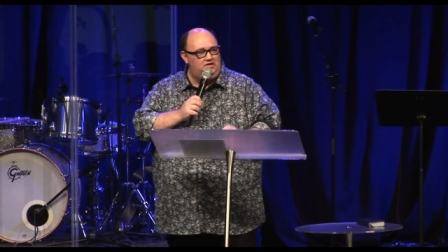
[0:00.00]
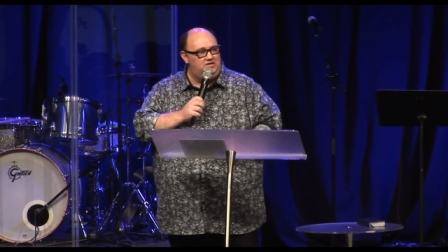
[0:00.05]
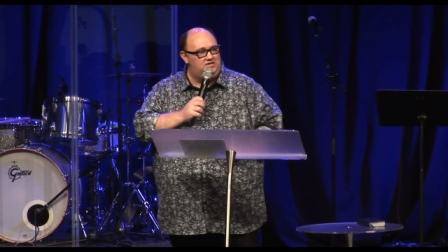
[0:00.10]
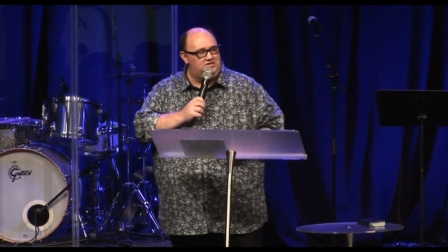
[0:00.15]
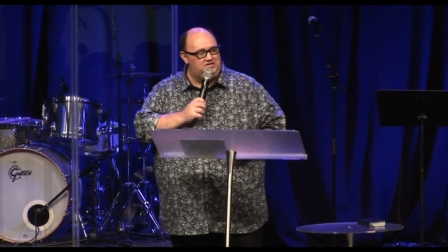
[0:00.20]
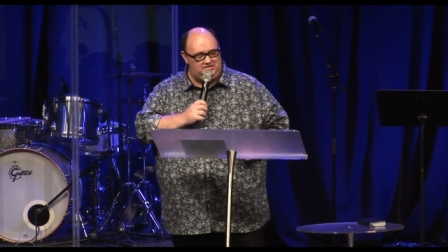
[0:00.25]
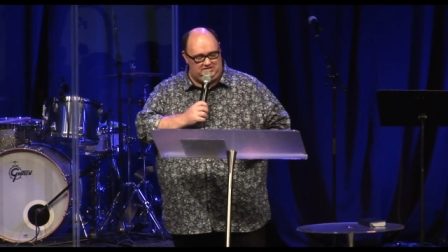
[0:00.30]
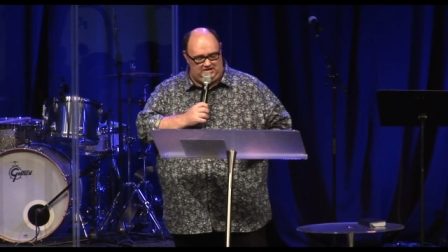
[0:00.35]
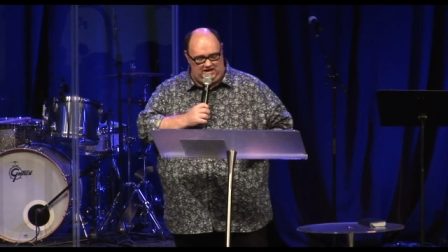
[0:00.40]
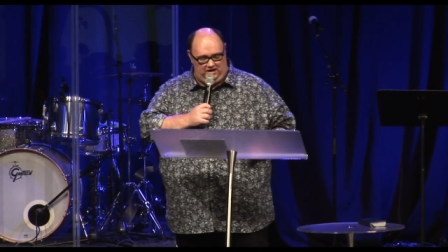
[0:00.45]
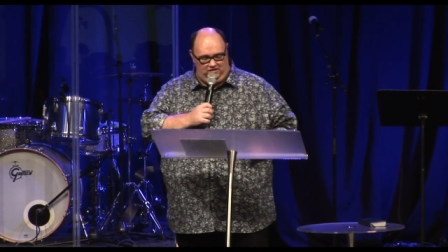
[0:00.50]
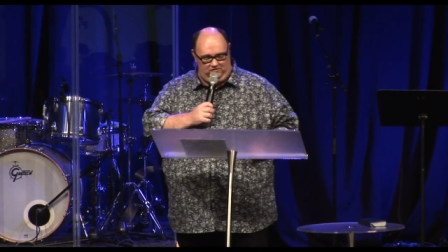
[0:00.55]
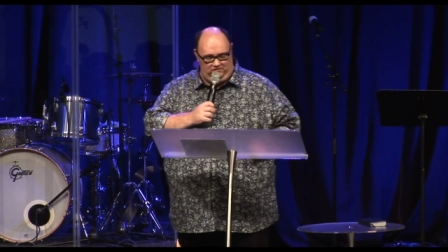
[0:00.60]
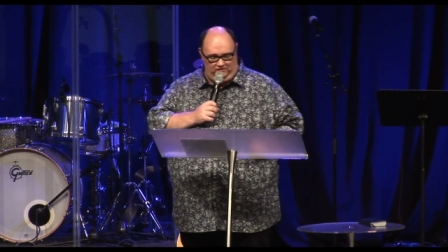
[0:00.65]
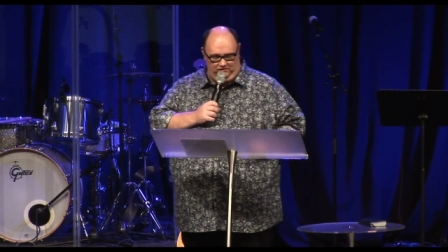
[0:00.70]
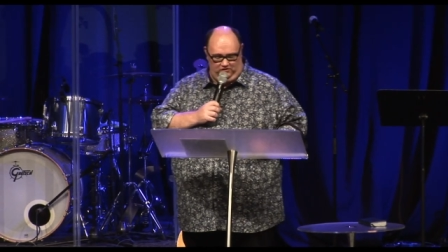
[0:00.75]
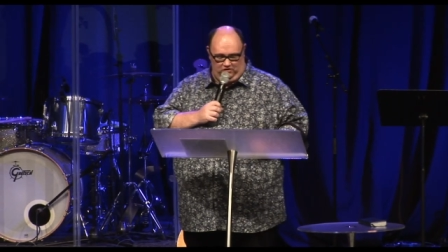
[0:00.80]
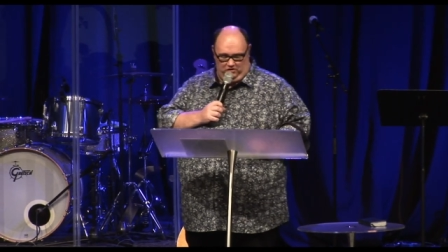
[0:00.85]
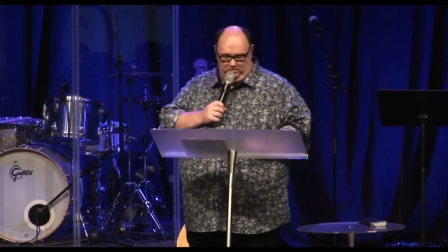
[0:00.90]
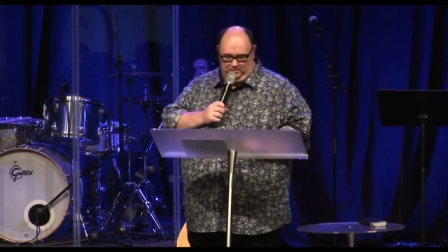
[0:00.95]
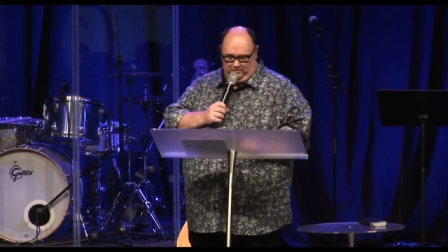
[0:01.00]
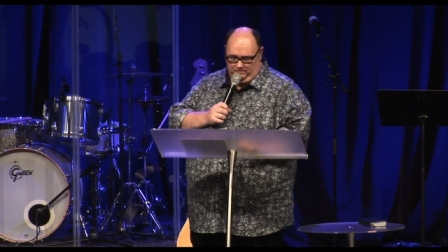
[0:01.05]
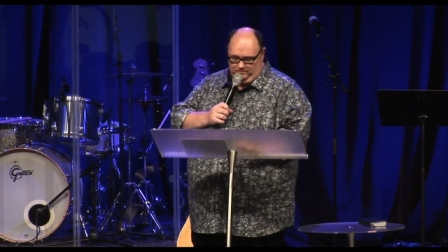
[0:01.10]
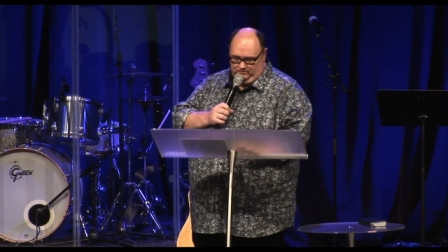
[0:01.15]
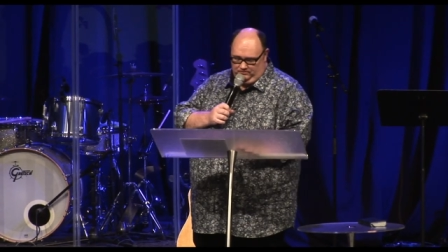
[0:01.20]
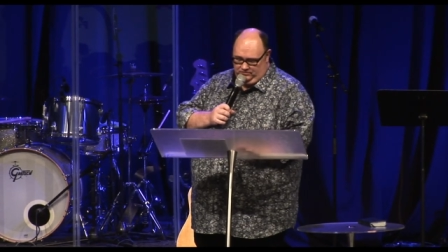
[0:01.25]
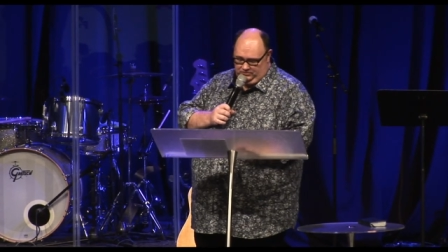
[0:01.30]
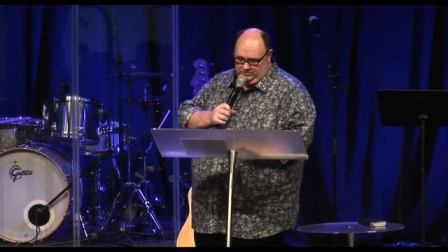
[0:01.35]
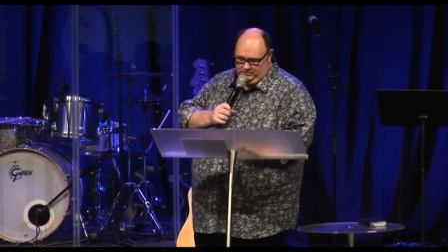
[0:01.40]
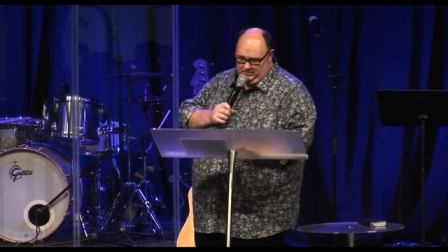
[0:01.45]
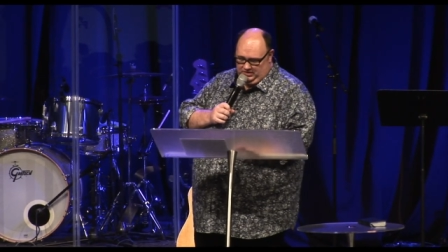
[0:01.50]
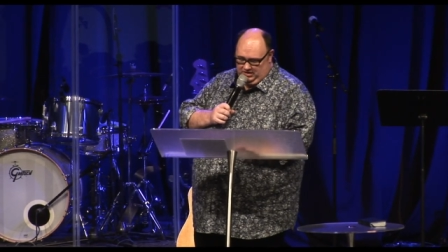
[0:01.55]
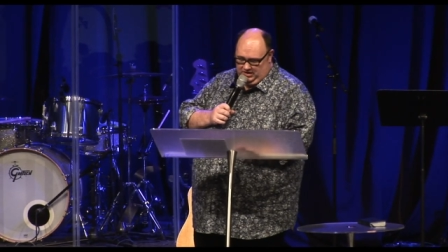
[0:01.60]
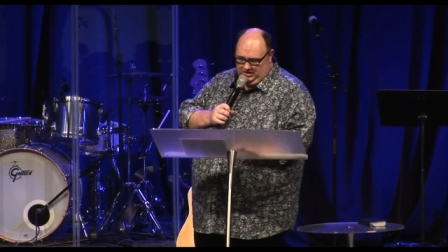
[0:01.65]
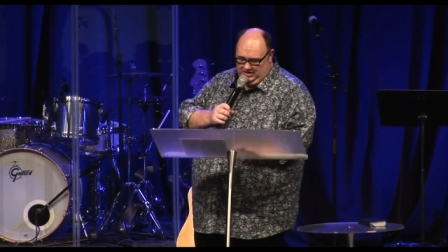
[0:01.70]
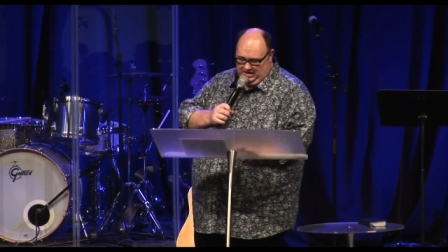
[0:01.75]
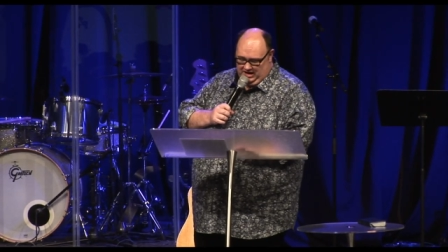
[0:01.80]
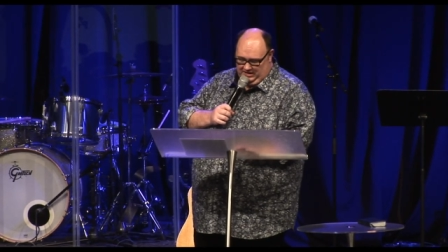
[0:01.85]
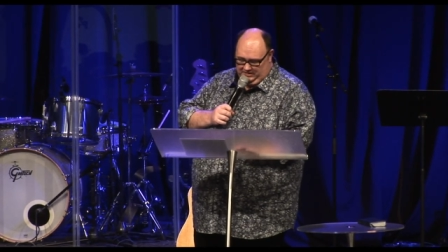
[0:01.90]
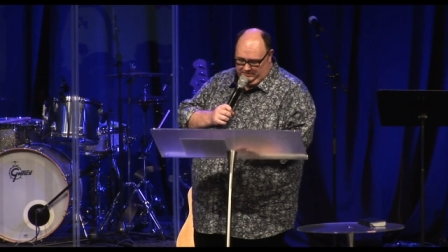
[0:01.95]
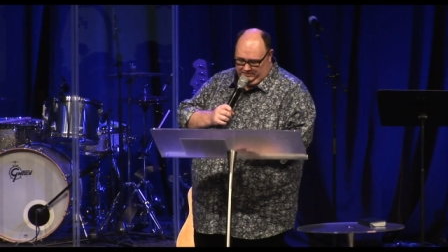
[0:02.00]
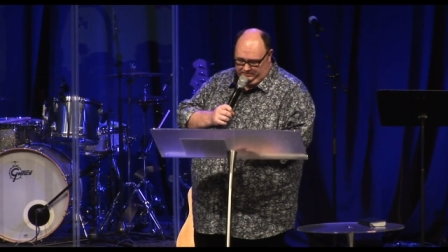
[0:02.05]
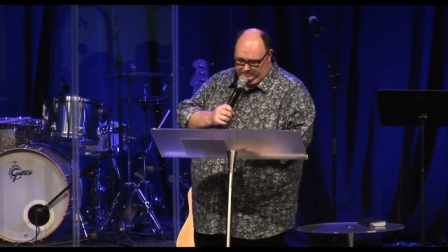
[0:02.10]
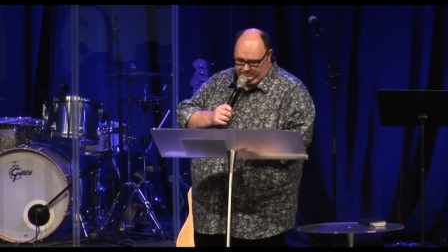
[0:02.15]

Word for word: to stand firm in that.